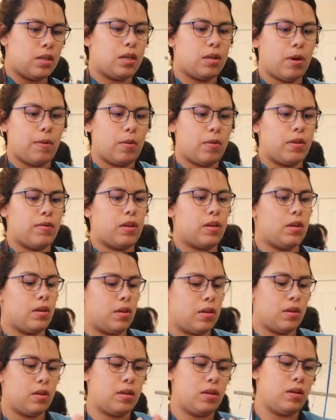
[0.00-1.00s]
as you can see,
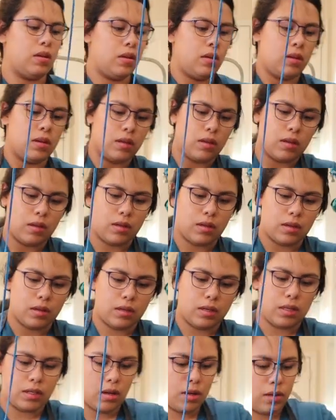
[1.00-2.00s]
I shaped
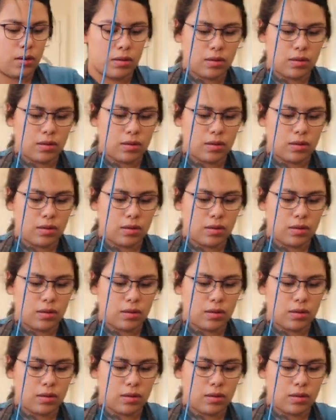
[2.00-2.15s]
most of his